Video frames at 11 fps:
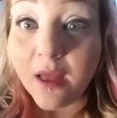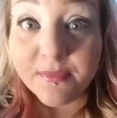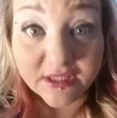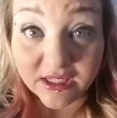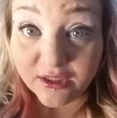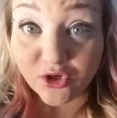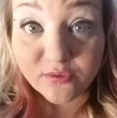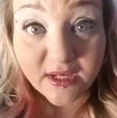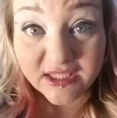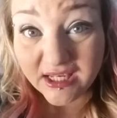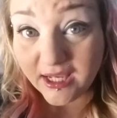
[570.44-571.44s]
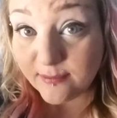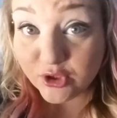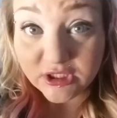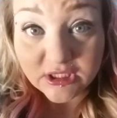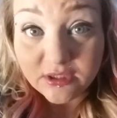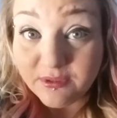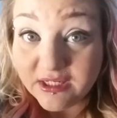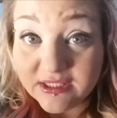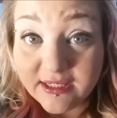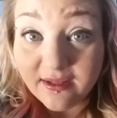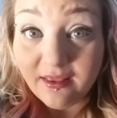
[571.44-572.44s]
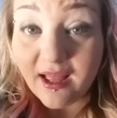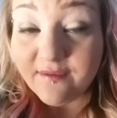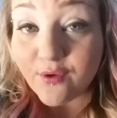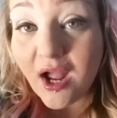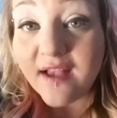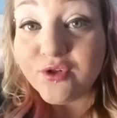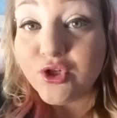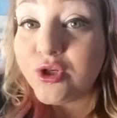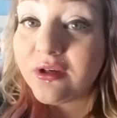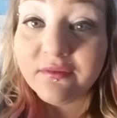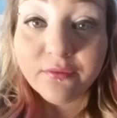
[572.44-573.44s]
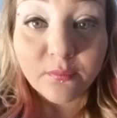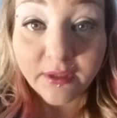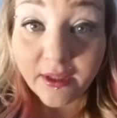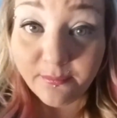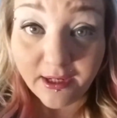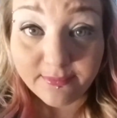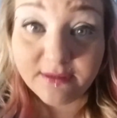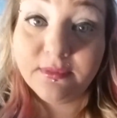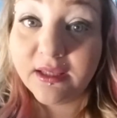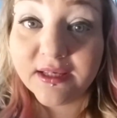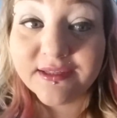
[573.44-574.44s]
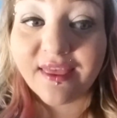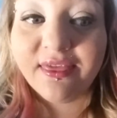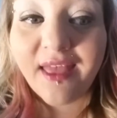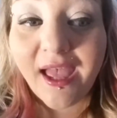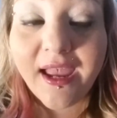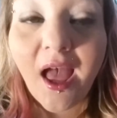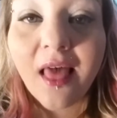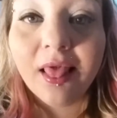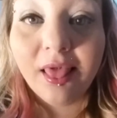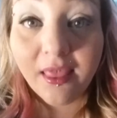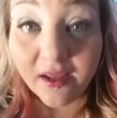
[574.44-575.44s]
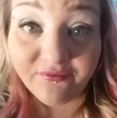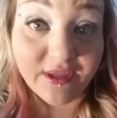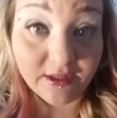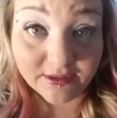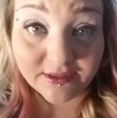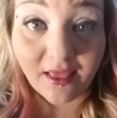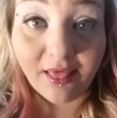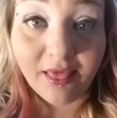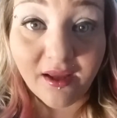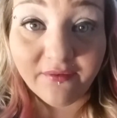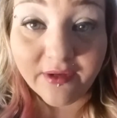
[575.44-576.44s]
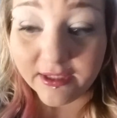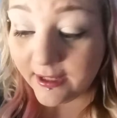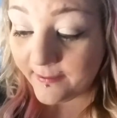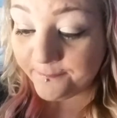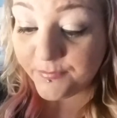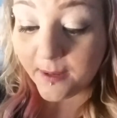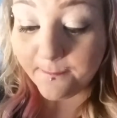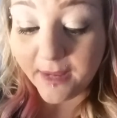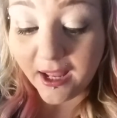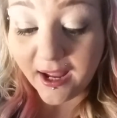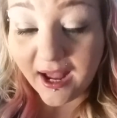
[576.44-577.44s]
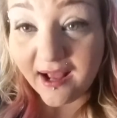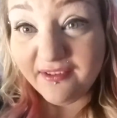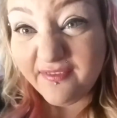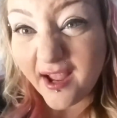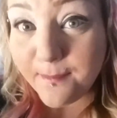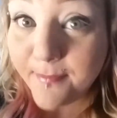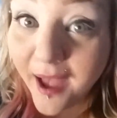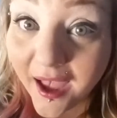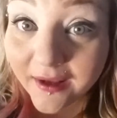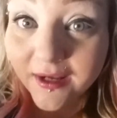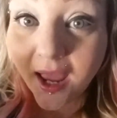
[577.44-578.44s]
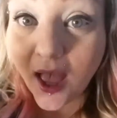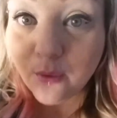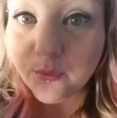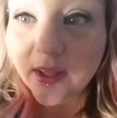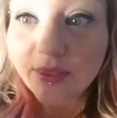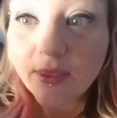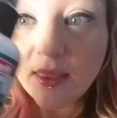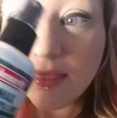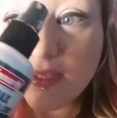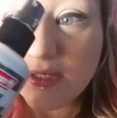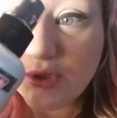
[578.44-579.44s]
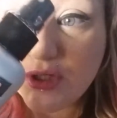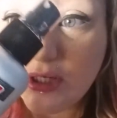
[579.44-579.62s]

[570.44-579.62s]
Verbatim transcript: mosquitoes must think I'm just the sweetest thing alive, or I have sugar for blood, baby, because they love this. Love it. But I fight back now with this